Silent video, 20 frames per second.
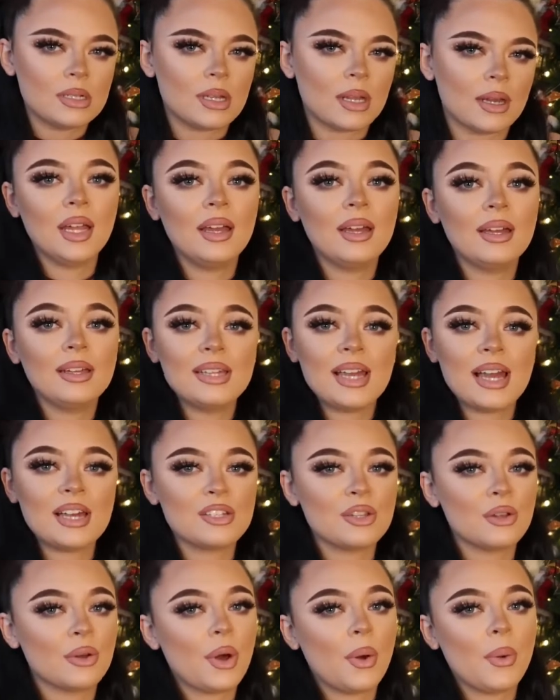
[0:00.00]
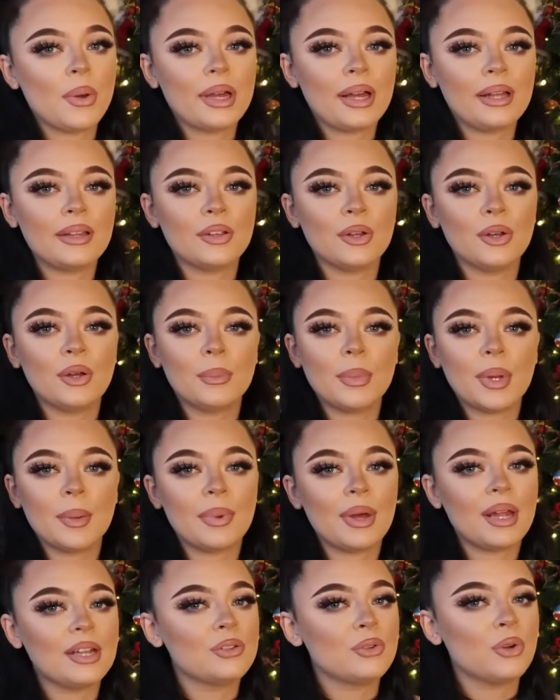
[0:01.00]
Like, yeah, so go and get them a
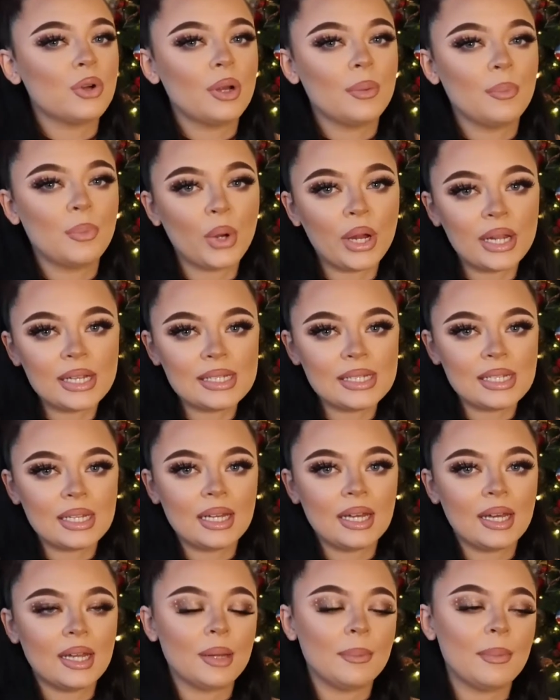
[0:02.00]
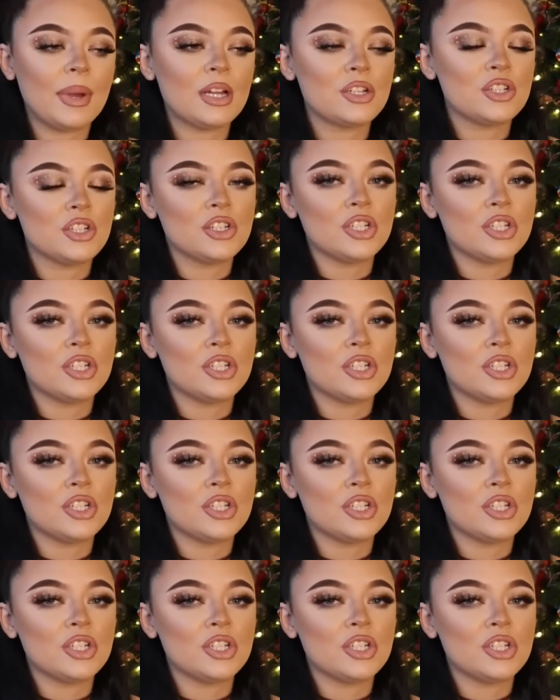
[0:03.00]
Pandora bracelet and a matching